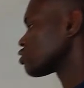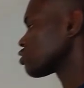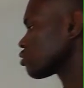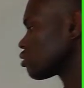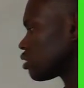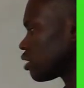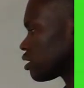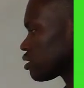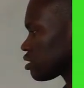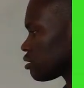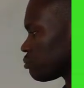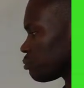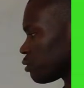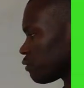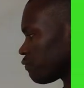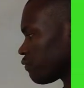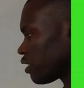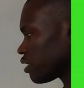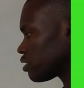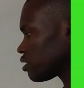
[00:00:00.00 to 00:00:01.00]
So let's
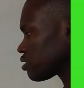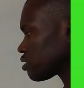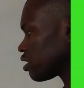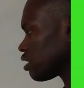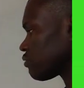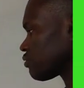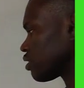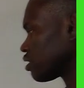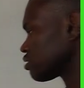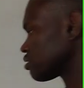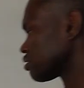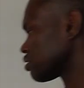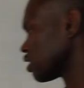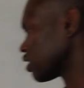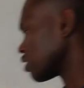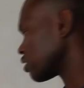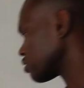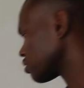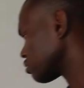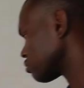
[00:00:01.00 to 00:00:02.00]
simplify this left hand
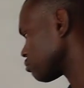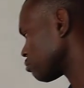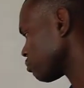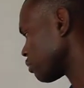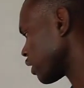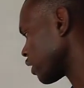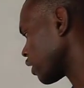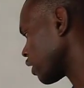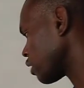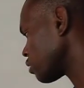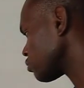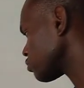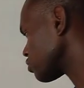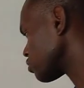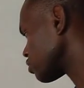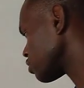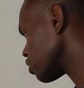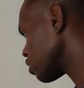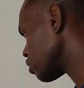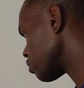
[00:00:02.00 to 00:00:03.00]
side by
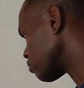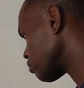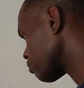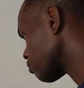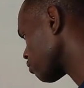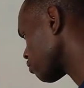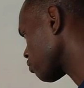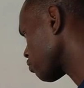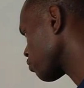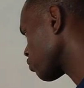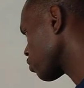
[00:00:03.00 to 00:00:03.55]
LCM.